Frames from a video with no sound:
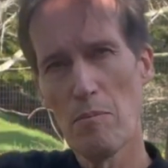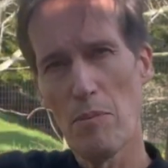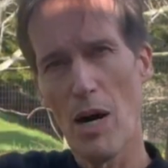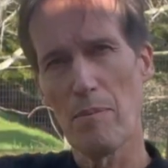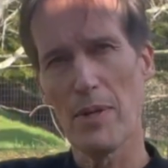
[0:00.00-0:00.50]

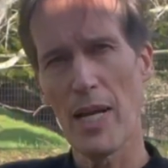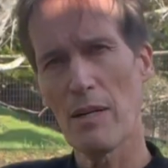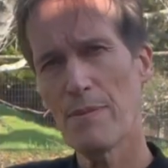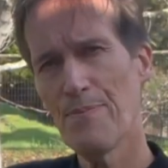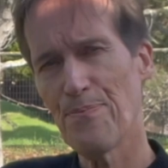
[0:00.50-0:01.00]
palm
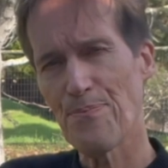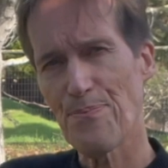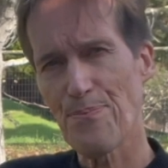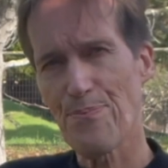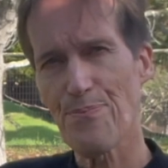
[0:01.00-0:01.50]
down,
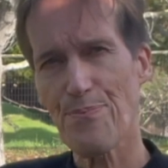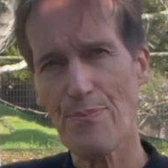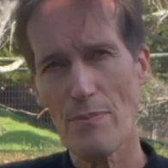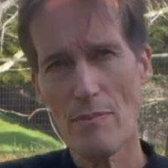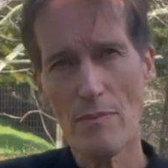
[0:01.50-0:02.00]

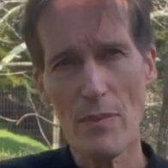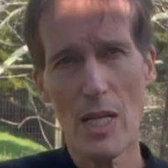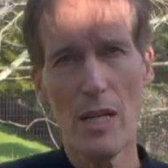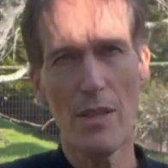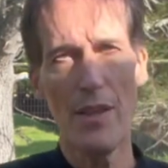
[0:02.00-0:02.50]

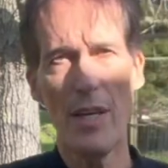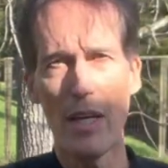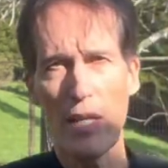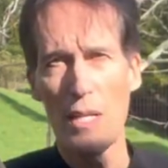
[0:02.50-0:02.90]
and then